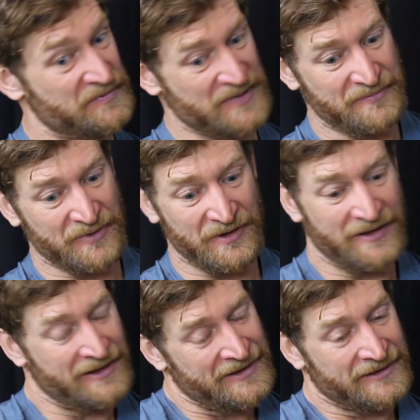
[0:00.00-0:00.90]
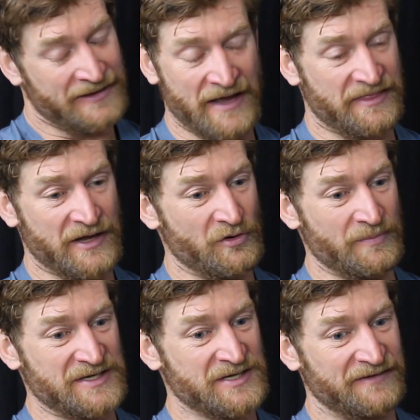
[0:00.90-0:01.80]
with with people, I think it would
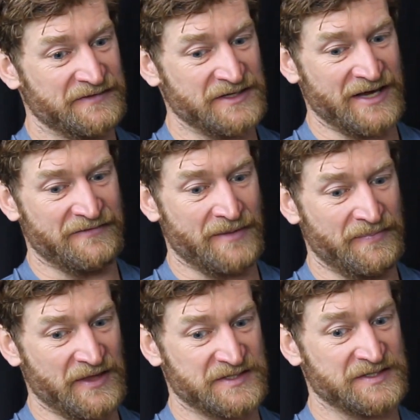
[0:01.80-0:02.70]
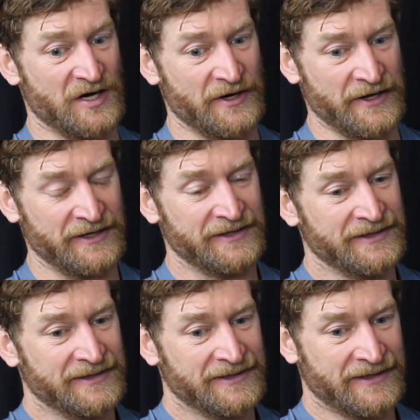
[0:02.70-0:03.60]
be tough to give up the sauna.
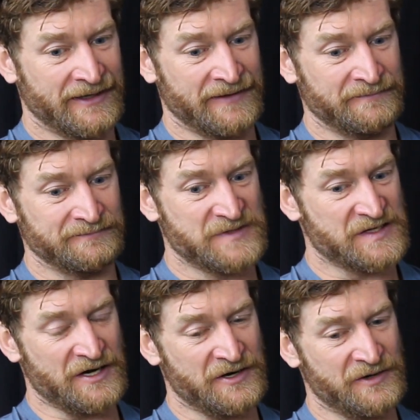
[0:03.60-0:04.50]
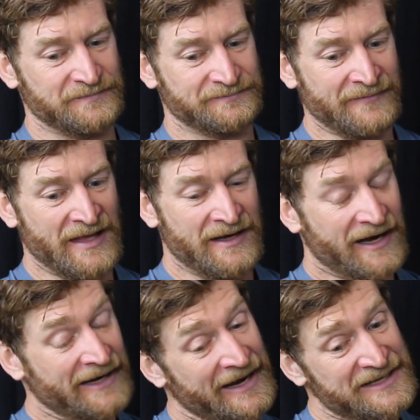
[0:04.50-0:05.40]
Um, so
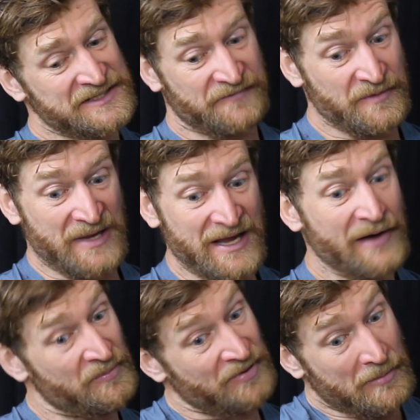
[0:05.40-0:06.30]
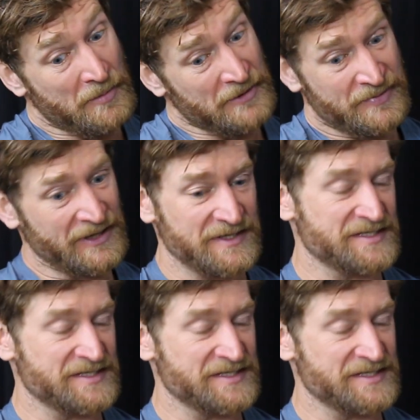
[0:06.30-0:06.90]
I guess for me, I would probably pick the